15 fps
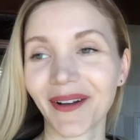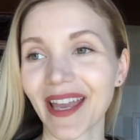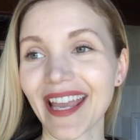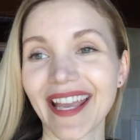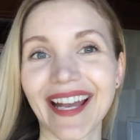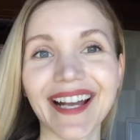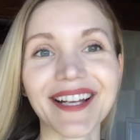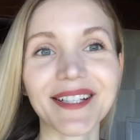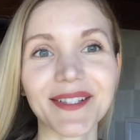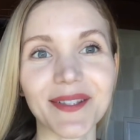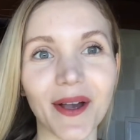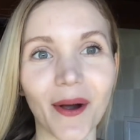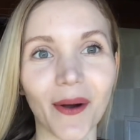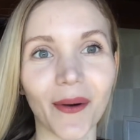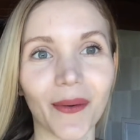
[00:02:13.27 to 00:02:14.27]
Okay,
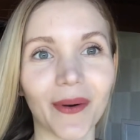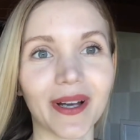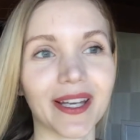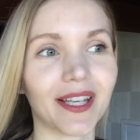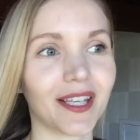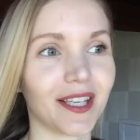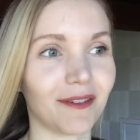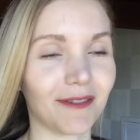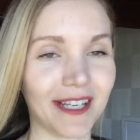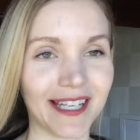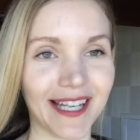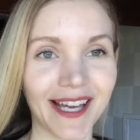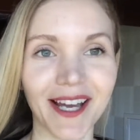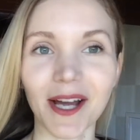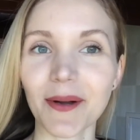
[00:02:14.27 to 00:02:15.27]
so
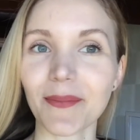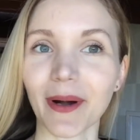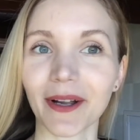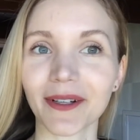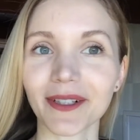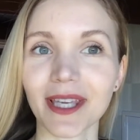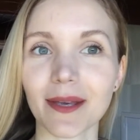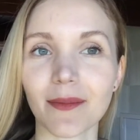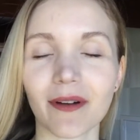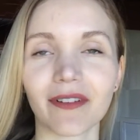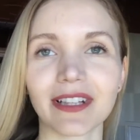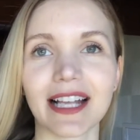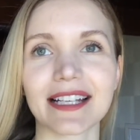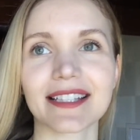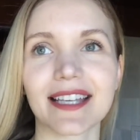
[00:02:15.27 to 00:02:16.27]
Irina, our model, came
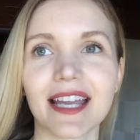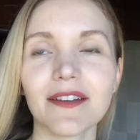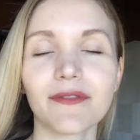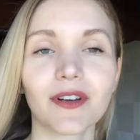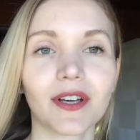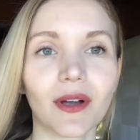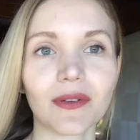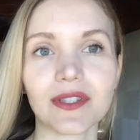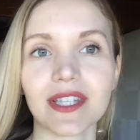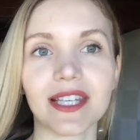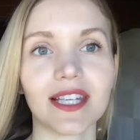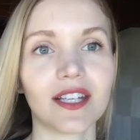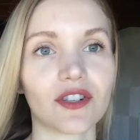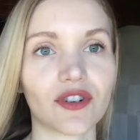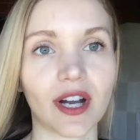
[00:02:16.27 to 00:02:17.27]
over last night for a
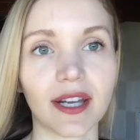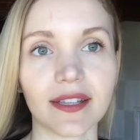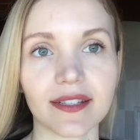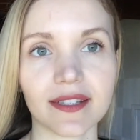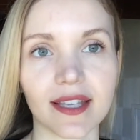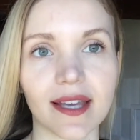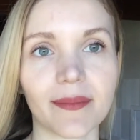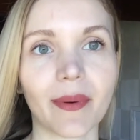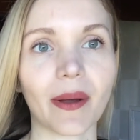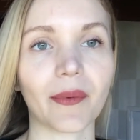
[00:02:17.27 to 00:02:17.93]
go-see to try on the slip.